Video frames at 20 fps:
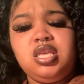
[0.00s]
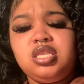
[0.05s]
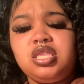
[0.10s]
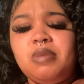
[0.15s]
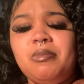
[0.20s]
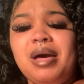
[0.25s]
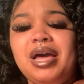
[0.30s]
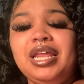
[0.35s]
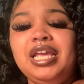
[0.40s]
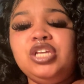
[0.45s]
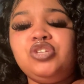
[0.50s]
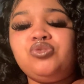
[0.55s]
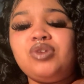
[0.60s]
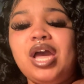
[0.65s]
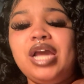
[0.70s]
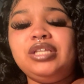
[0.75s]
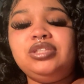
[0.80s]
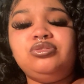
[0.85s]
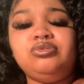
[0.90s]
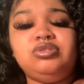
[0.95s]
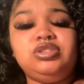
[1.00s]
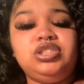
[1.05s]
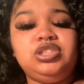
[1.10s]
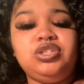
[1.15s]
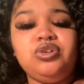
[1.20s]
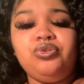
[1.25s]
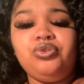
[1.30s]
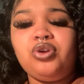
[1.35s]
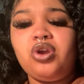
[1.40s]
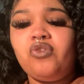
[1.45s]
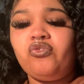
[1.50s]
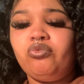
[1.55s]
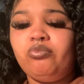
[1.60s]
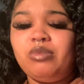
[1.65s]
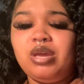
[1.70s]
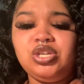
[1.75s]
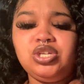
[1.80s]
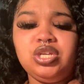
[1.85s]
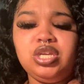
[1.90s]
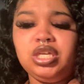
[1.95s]
Somebody is trying to steal your
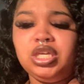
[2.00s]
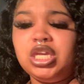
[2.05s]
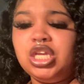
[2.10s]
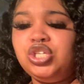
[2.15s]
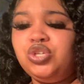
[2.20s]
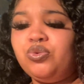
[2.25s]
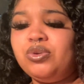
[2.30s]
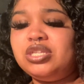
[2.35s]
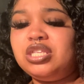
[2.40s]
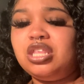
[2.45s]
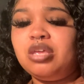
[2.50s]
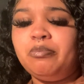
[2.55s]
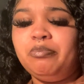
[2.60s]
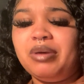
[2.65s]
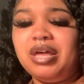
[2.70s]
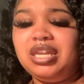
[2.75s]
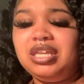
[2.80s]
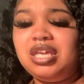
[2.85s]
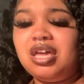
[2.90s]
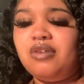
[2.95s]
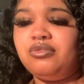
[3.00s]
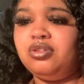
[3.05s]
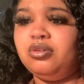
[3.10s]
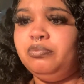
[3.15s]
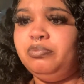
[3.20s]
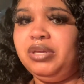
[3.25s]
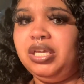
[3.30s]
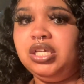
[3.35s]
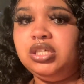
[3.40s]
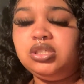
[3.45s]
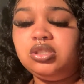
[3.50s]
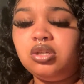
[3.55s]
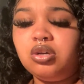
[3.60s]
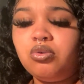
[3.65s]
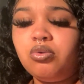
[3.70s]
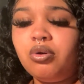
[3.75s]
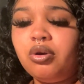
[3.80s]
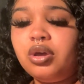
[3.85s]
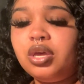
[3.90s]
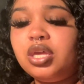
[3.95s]
information and get you into the belly of the beast,
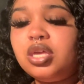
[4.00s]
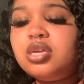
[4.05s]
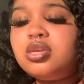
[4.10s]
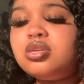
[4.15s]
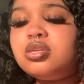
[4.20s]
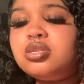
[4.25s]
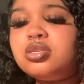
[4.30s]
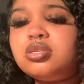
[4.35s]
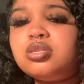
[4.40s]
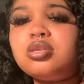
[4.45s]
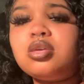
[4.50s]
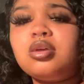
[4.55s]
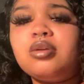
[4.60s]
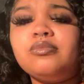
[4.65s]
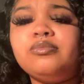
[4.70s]
Aquarius.